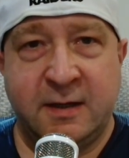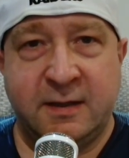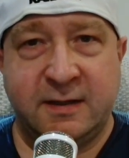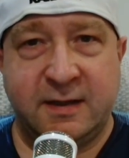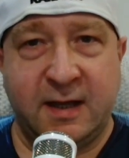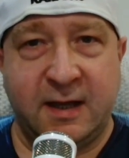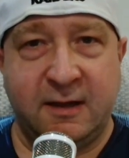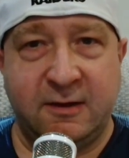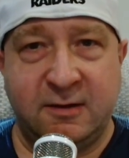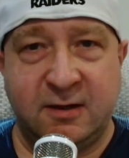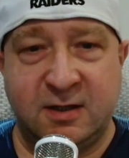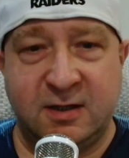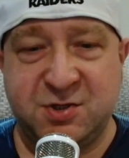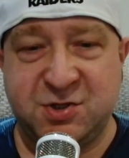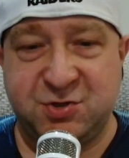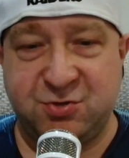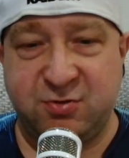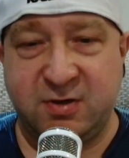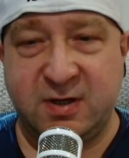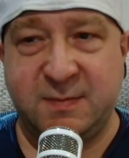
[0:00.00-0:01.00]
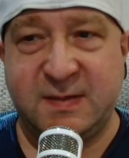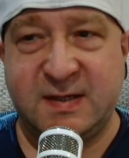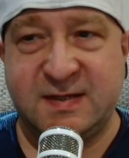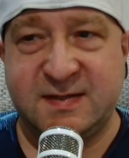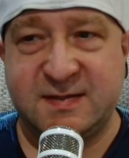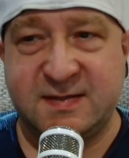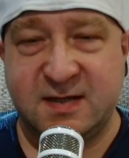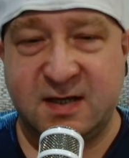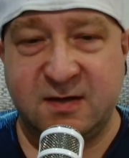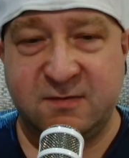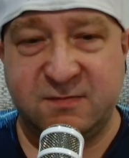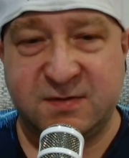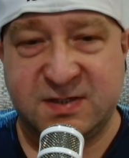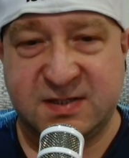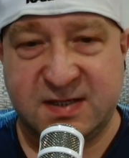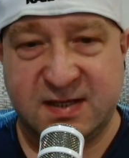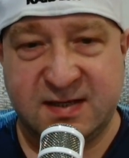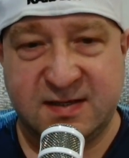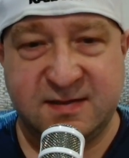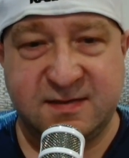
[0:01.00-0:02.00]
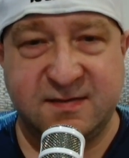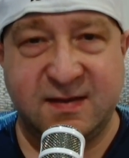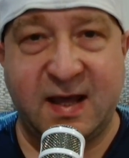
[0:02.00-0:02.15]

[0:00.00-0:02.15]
their streaming services.